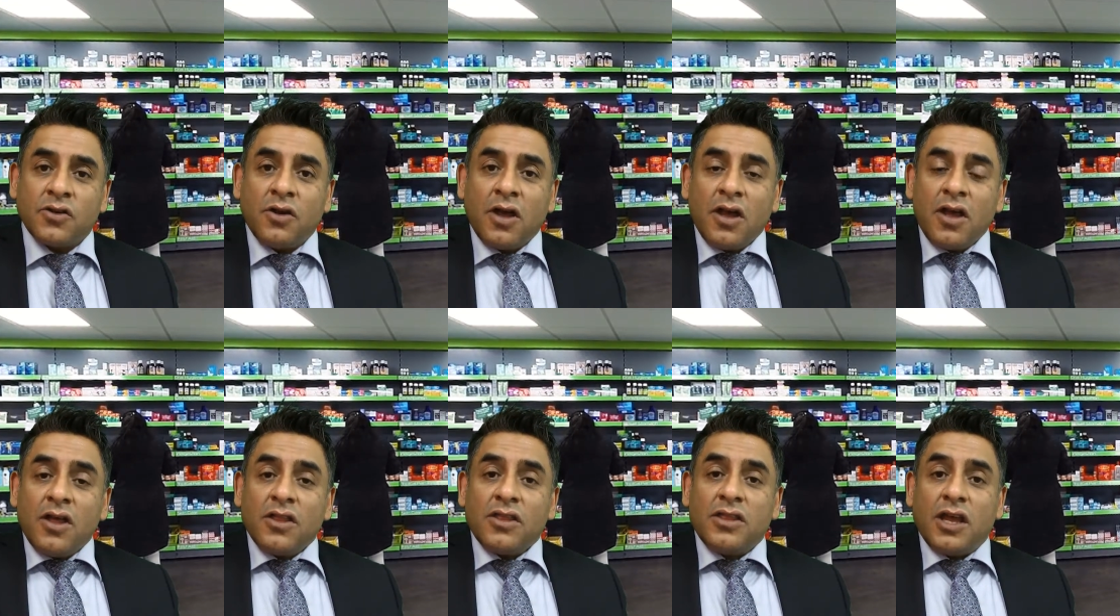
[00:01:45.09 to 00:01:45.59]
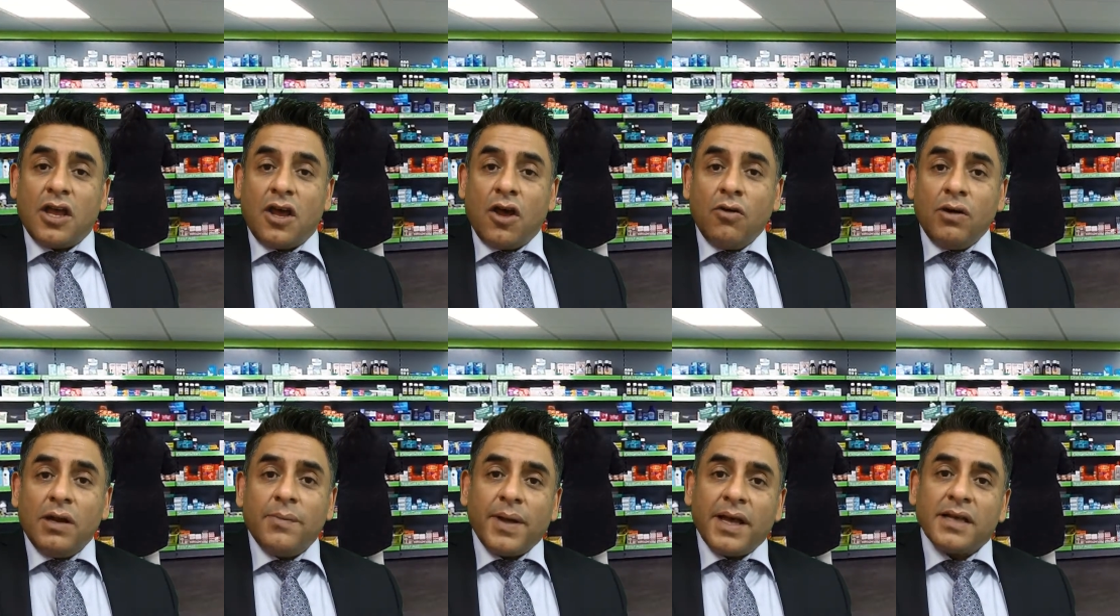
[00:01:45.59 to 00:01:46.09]
So the
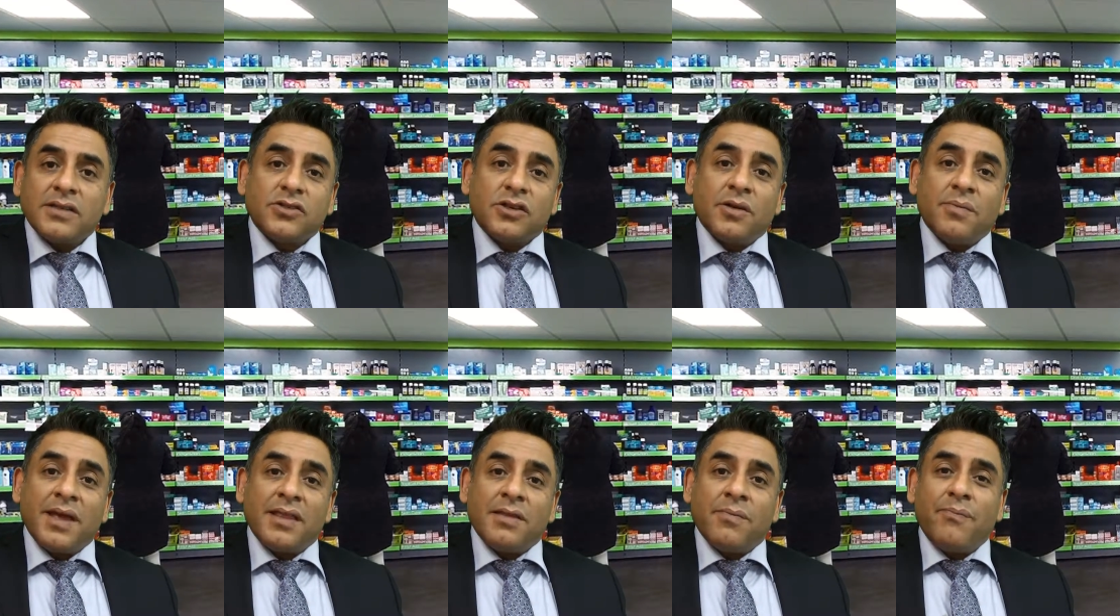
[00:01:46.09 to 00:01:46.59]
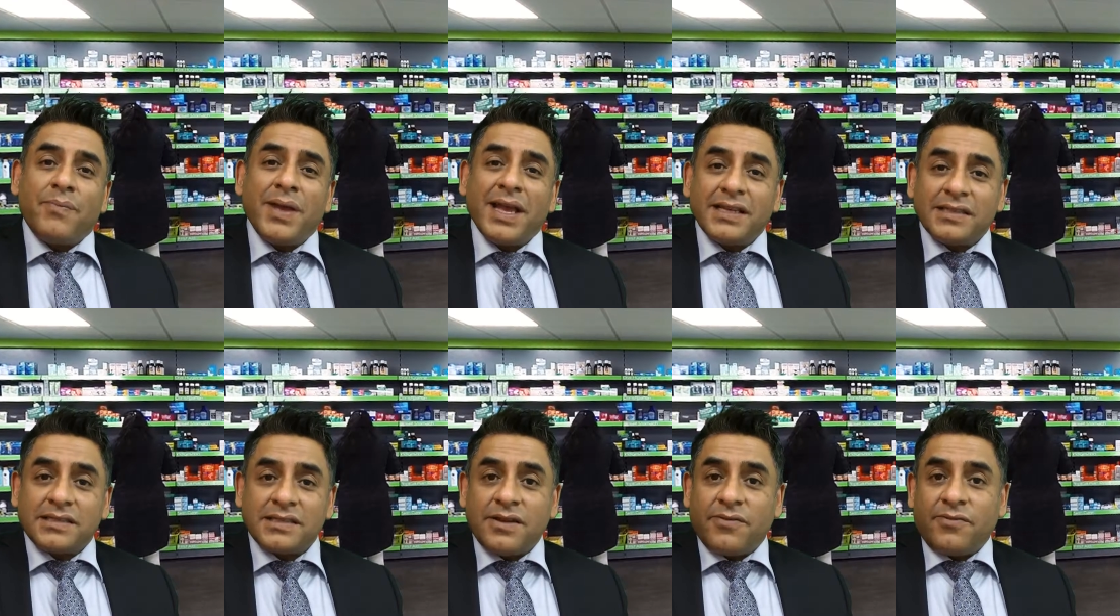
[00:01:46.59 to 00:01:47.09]
only person who can make the
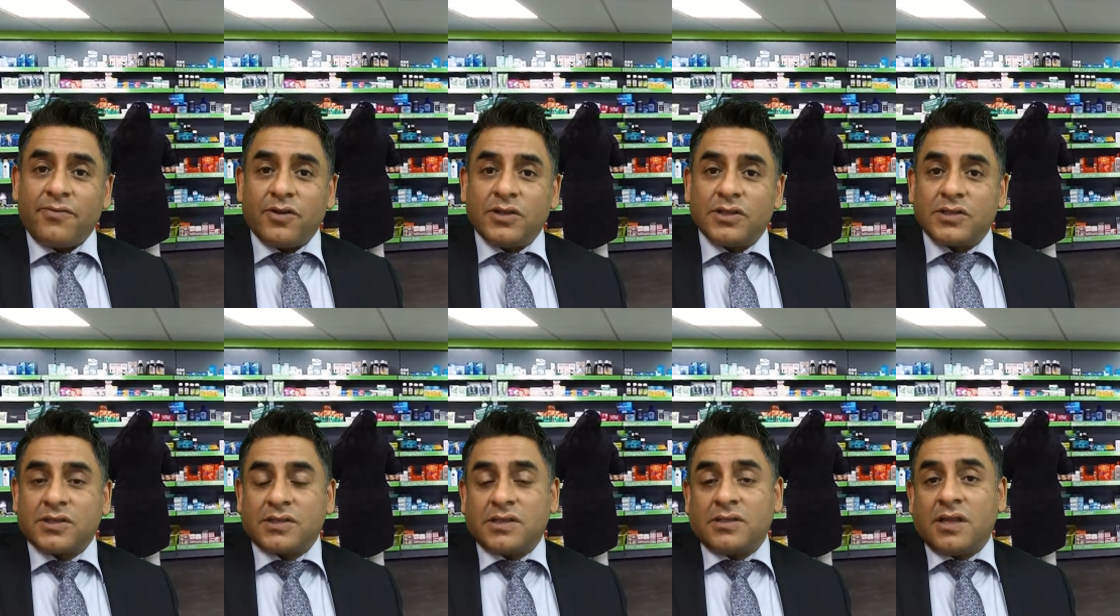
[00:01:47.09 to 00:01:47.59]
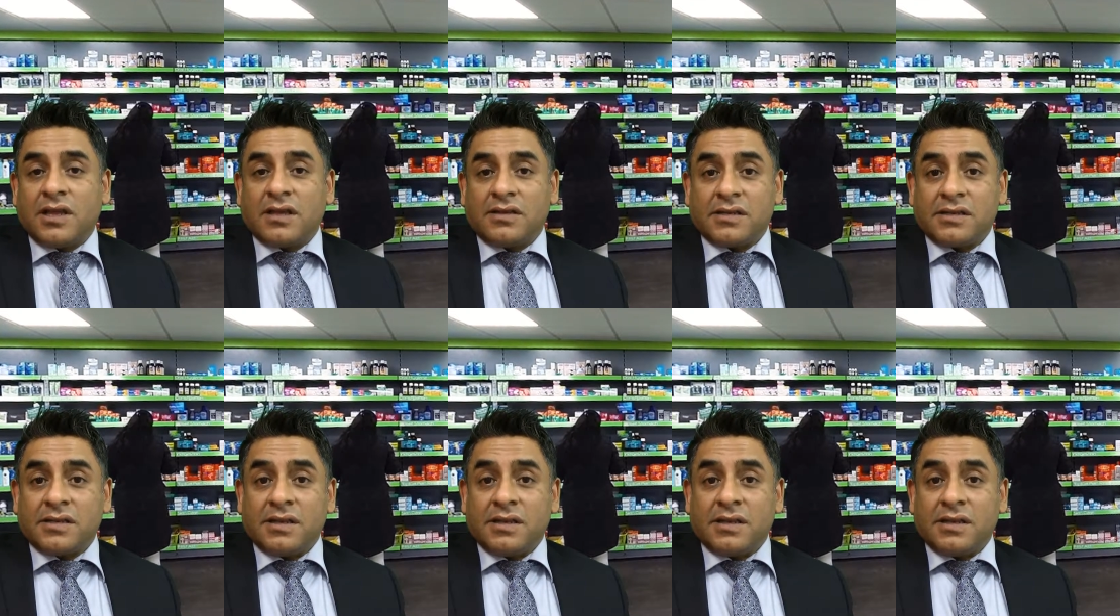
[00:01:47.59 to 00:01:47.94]
biggest difference